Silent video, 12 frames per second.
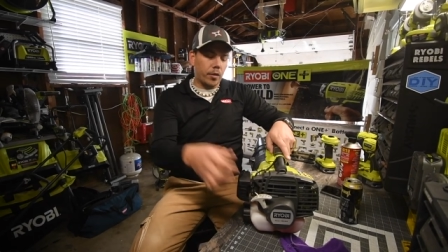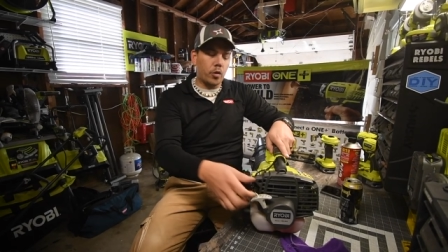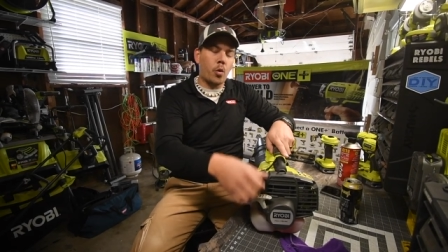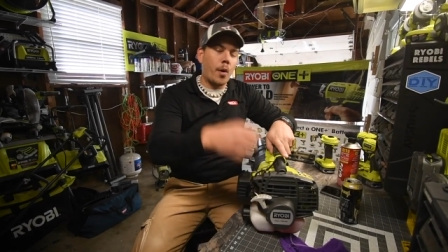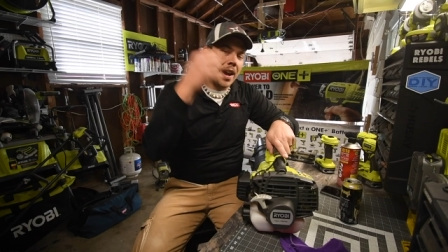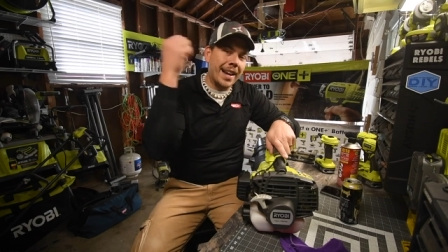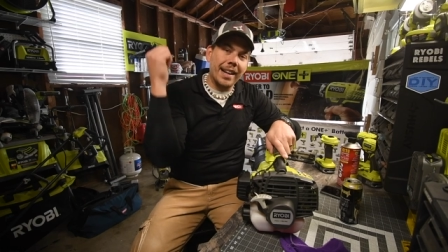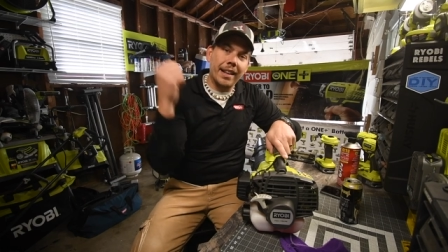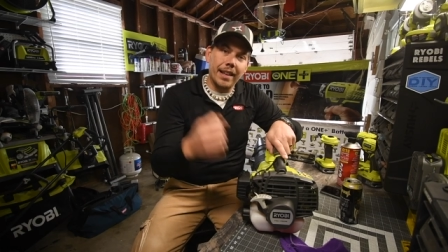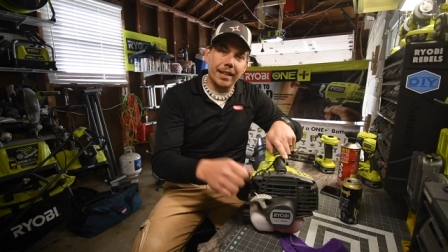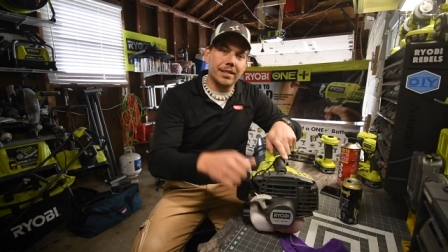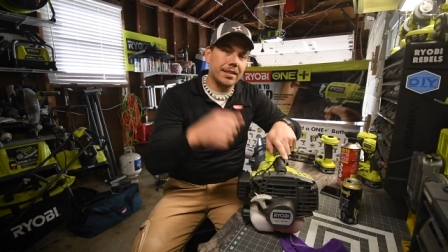cranking
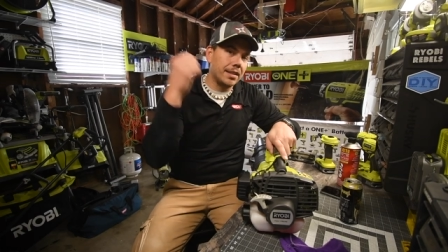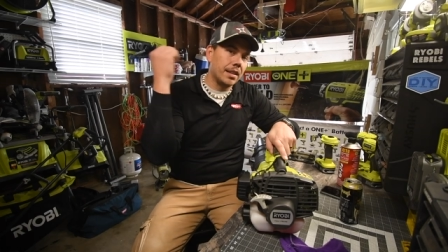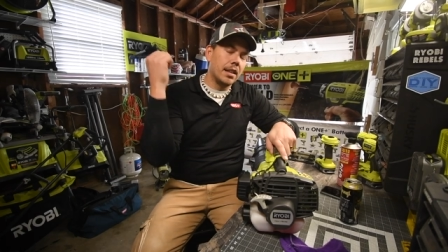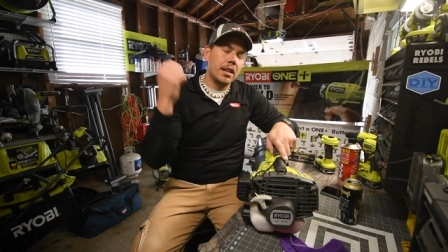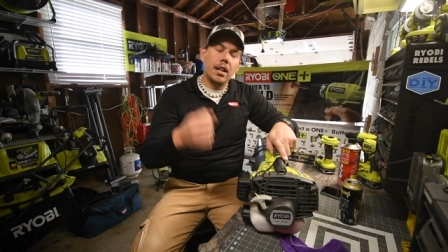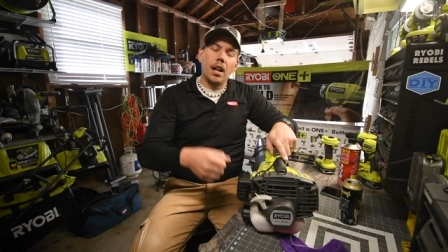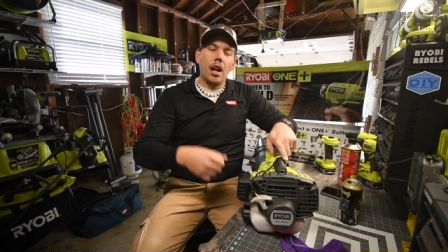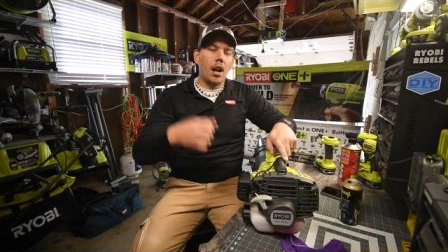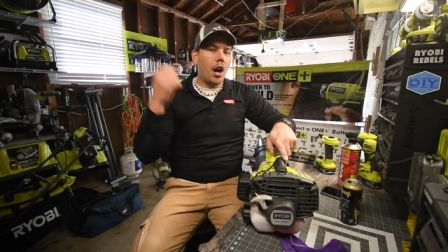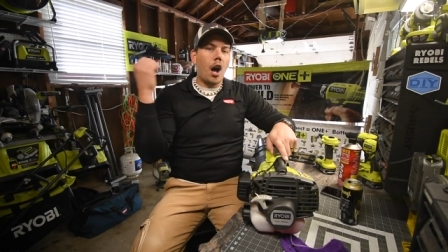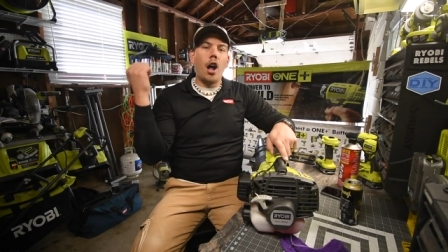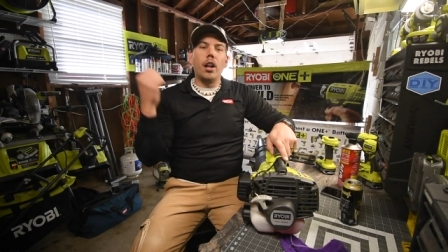this
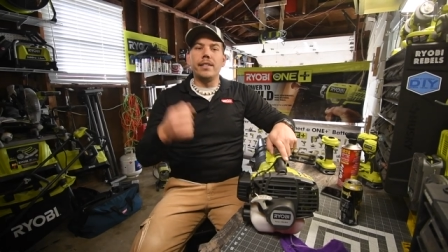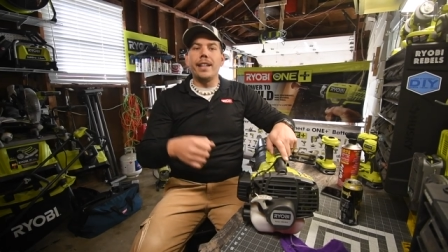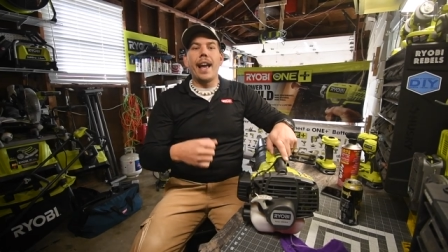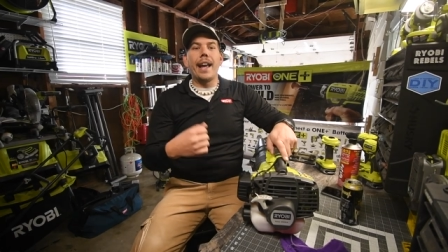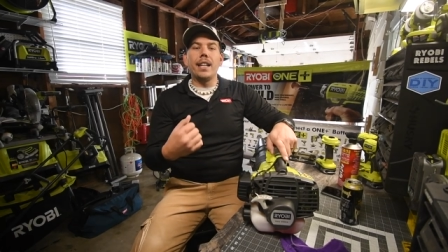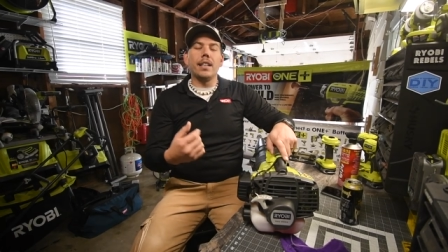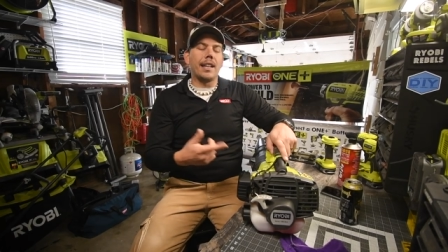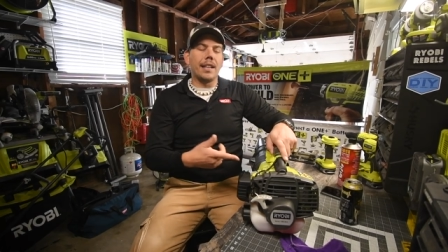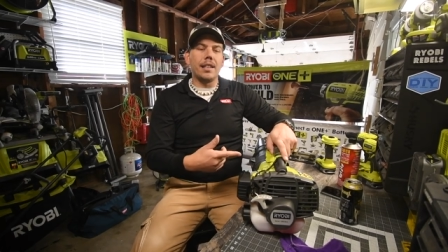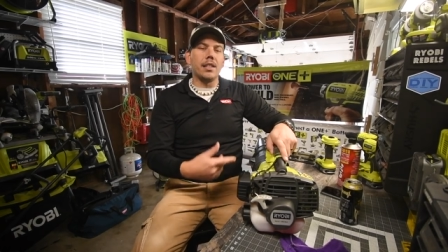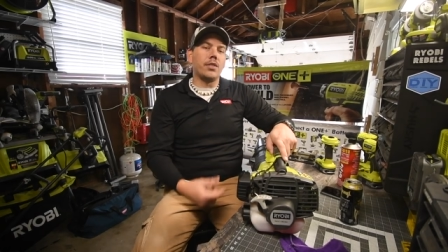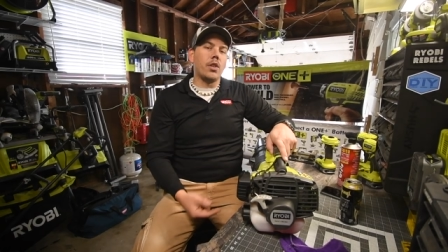all day to get
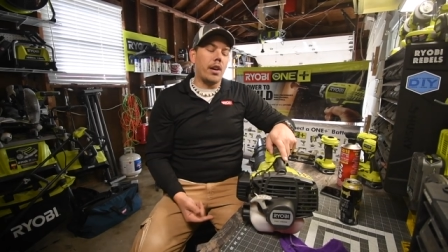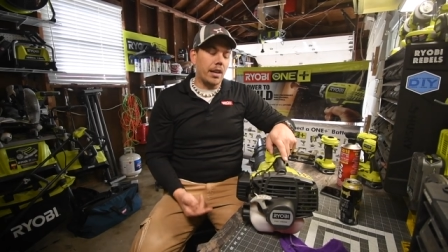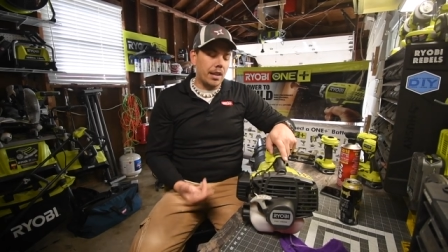this started.